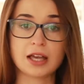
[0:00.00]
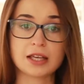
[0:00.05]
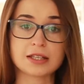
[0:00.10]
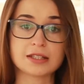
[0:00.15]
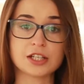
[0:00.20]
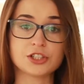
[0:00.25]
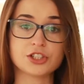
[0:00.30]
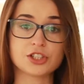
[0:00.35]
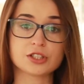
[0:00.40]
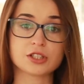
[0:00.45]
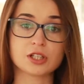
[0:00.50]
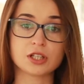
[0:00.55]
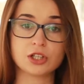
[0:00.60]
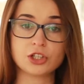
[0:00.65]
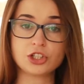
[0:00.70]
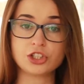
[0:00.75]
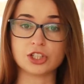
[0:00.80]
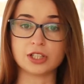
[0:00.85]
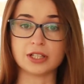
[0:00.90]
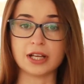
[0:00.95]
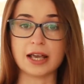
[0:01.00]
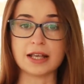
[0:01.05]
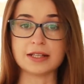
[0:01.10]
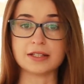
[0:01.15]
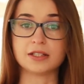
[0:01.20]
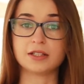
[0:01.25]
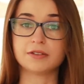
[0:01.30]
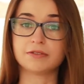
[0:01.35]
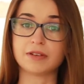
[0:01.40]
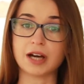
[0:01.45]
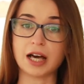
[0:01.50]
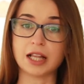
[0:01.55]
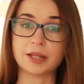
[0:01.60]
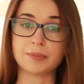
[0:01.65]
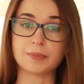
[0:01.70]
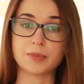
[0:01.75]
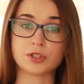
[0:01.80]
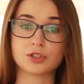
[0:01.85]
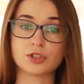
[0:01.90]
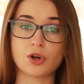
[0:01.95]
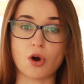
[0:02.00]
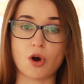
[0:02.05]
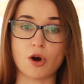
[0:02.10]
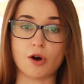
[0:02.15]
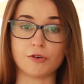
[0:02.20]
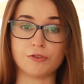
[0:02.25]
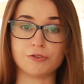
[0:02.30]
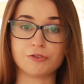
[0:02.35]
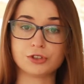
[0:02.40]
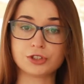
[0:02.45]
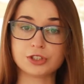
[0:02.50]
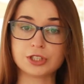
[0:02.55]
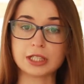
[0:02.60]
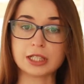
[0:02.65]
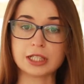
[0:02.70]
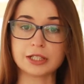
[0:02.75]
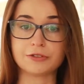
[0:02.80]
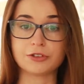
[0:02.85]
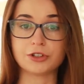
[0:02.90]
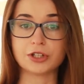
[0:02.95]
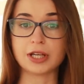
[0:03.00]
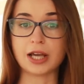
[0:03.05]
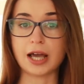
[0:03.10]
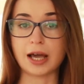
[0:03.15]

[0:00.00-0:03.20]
Such a solution is the development of food delivery